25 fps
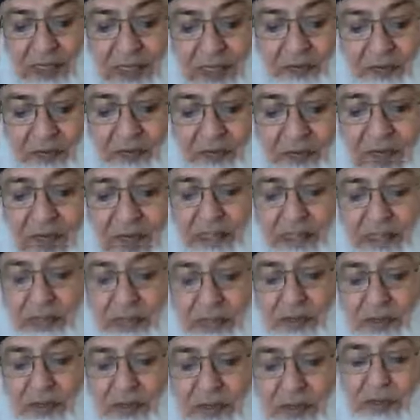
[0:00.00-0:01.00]
effective
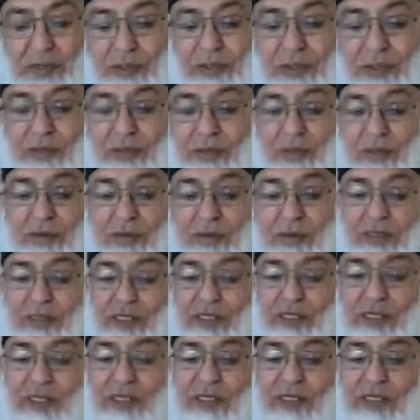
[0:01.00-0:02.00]
and suitable provisions